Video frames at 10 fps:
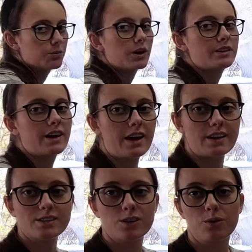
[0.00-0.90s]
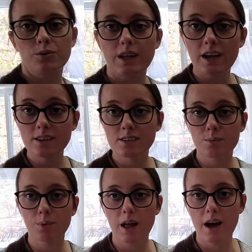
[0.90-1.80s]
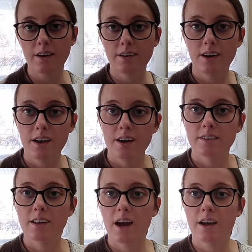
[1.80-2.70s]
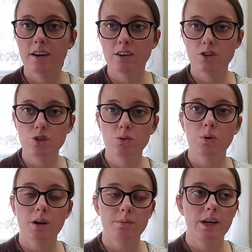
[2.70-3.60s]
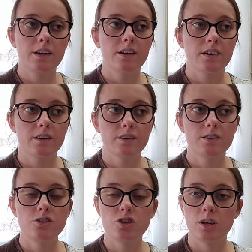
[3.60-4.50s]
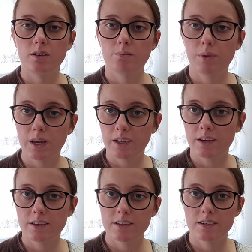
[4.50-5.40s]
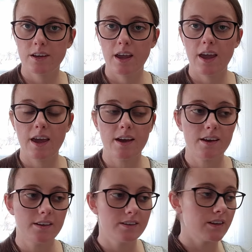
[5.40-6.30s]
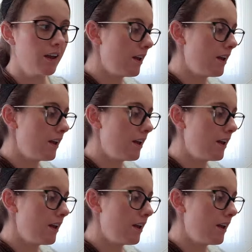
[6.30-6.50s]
one day. So that is the plan, that I do want to make a jean blanket. And